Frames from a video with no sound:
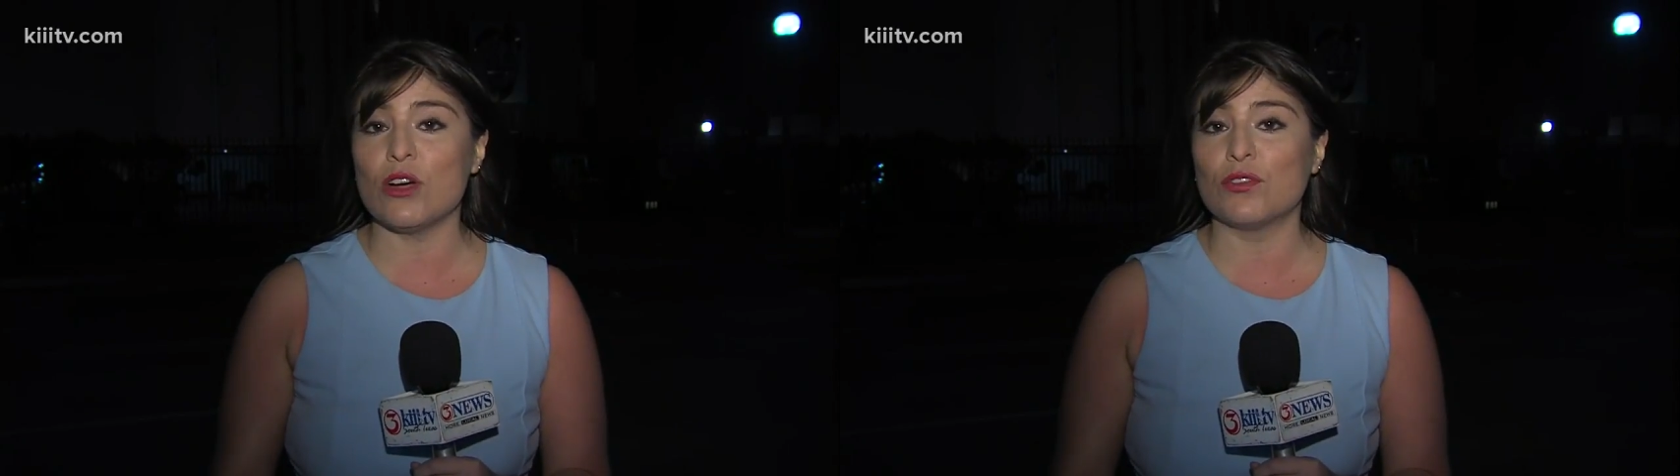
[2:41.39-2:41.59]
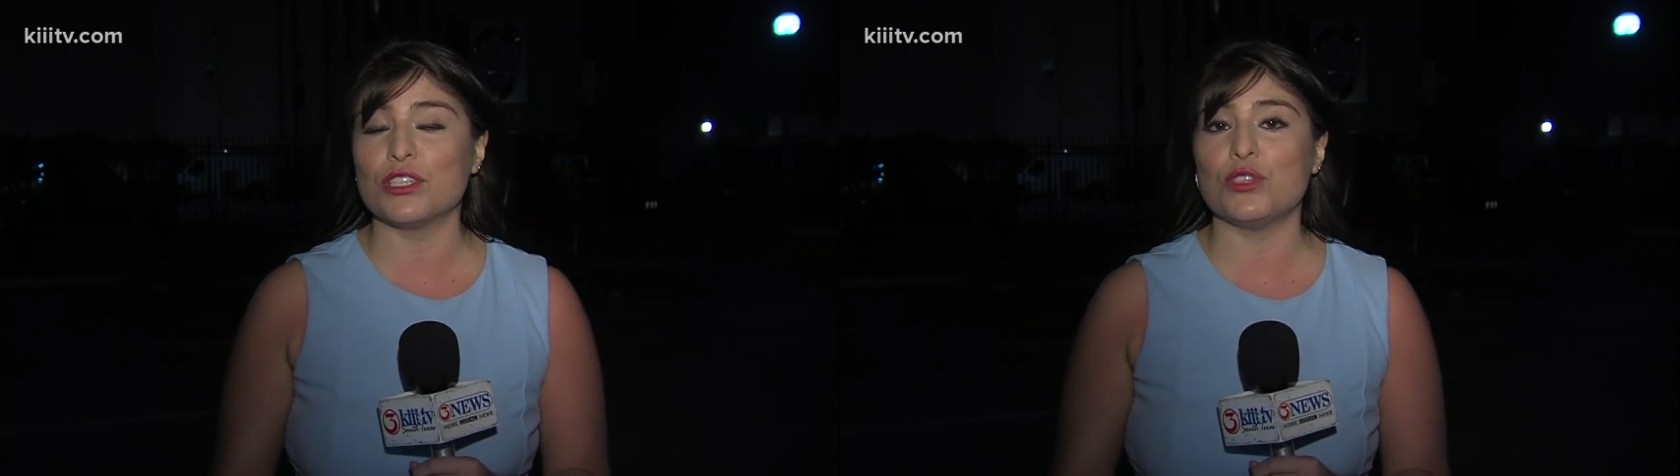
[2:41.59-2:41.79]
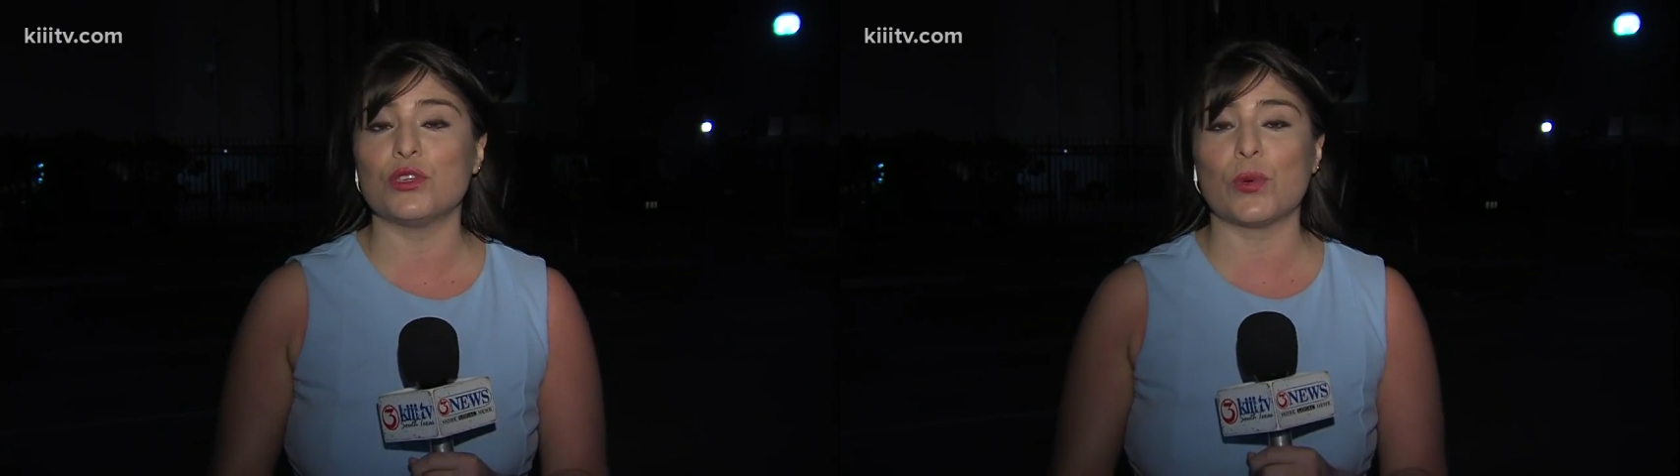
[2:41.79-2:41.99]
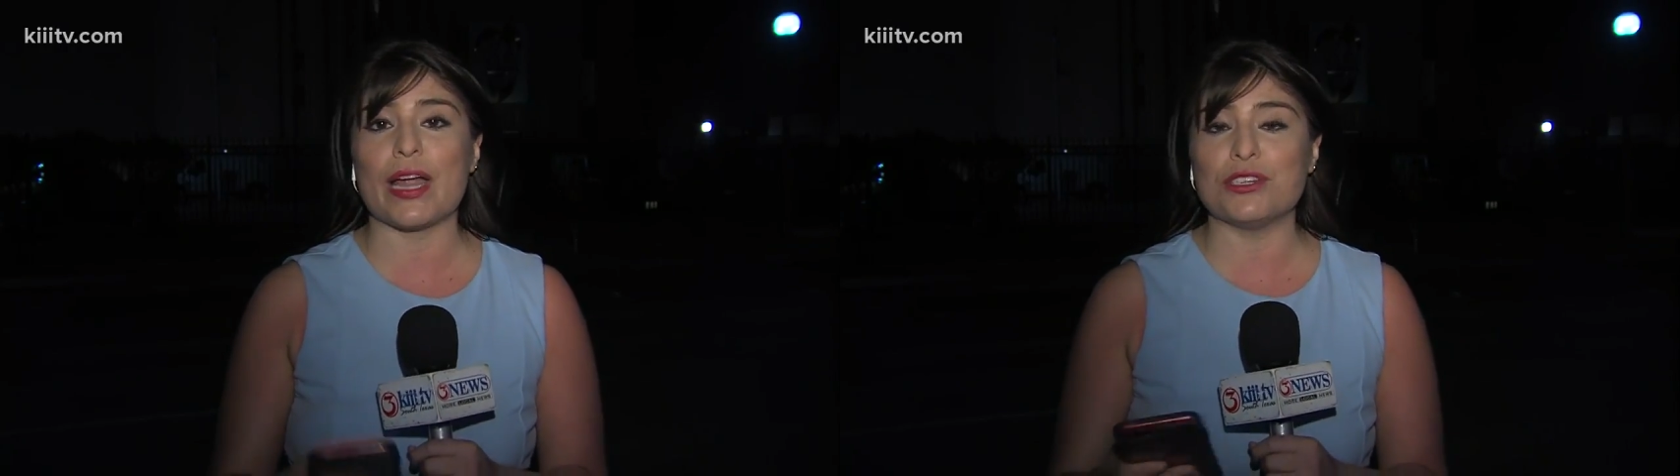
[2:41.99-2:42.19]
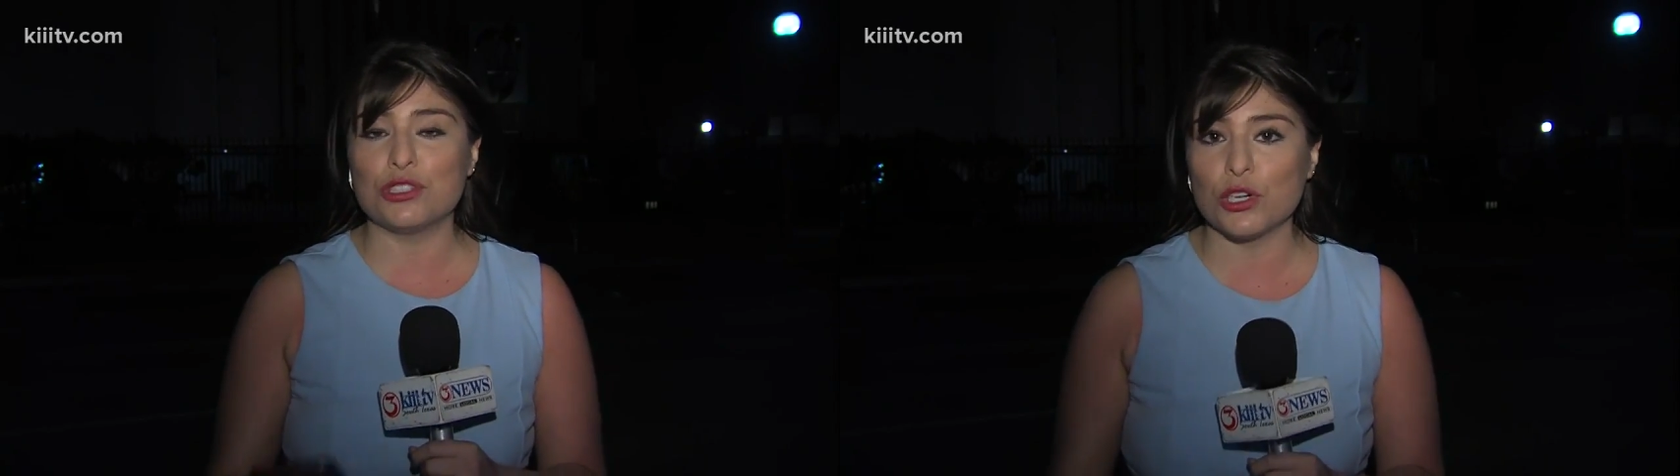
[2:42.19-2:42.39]
over to the
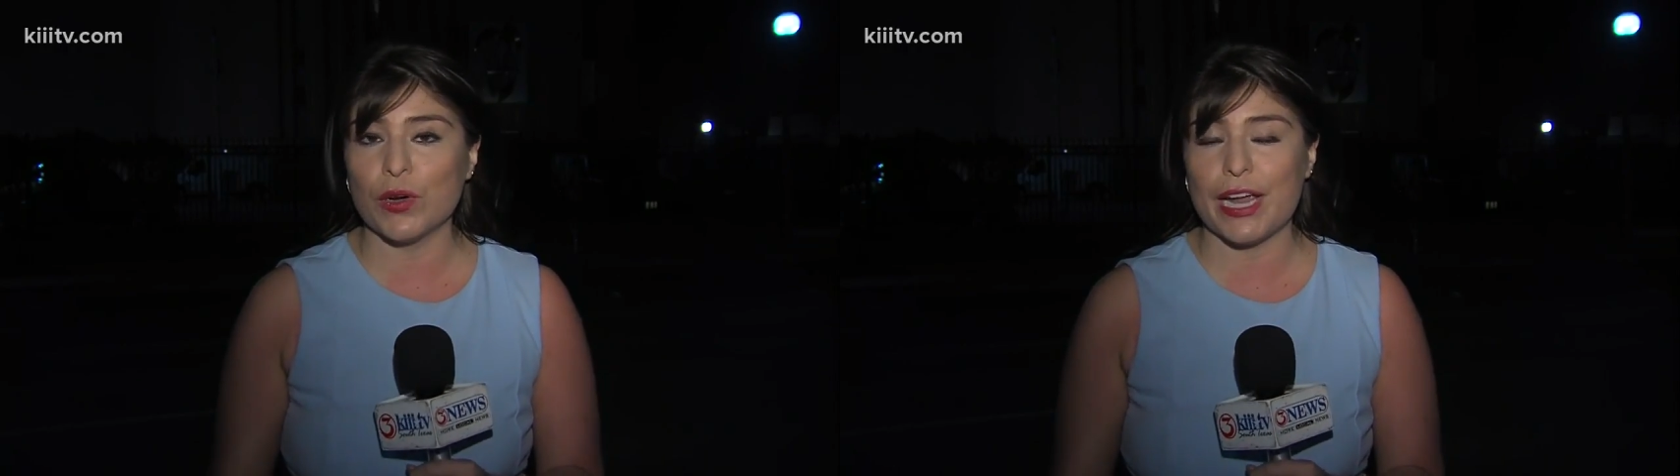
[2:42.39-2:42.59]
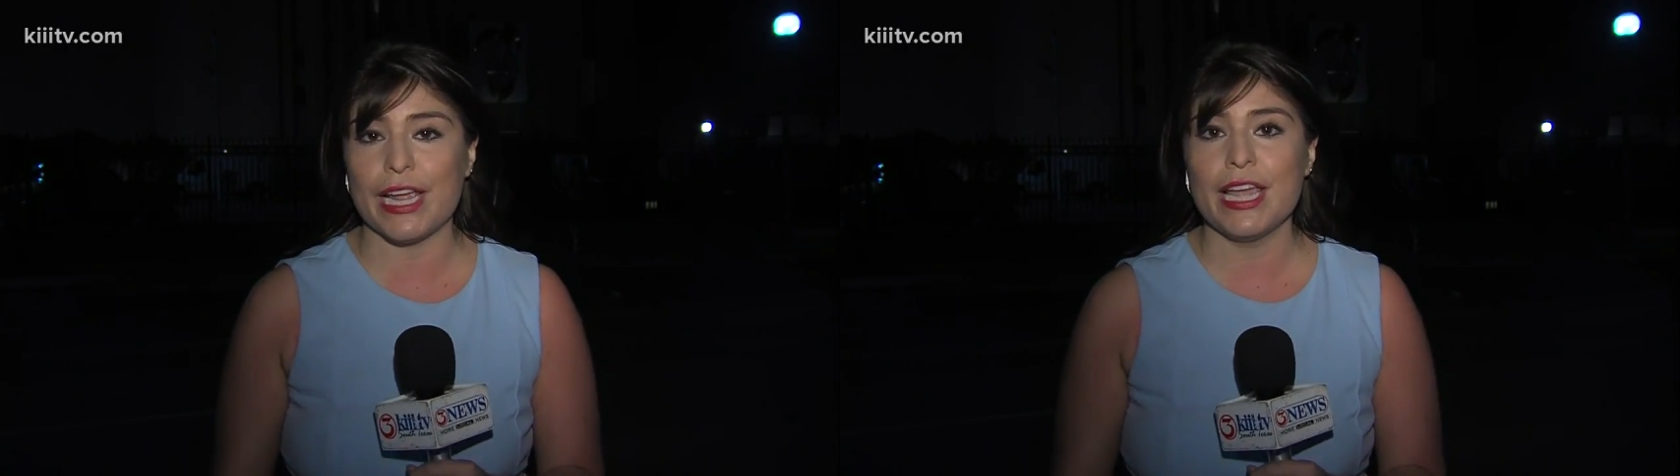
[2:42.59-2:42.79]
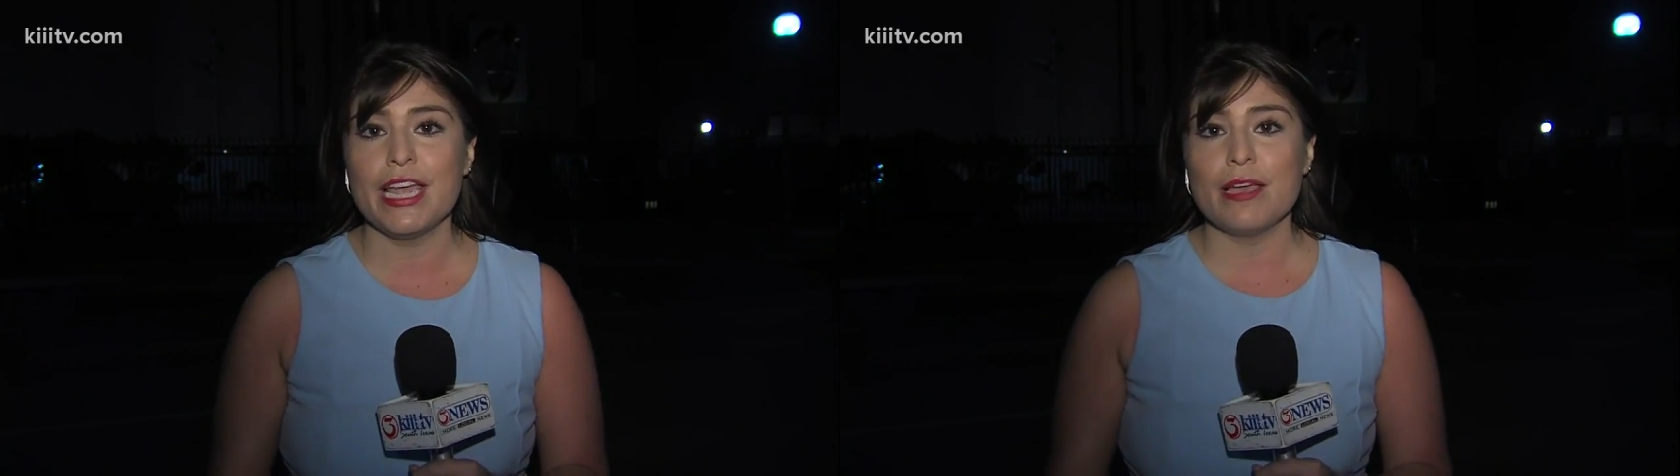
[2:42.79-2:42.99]
grand jury.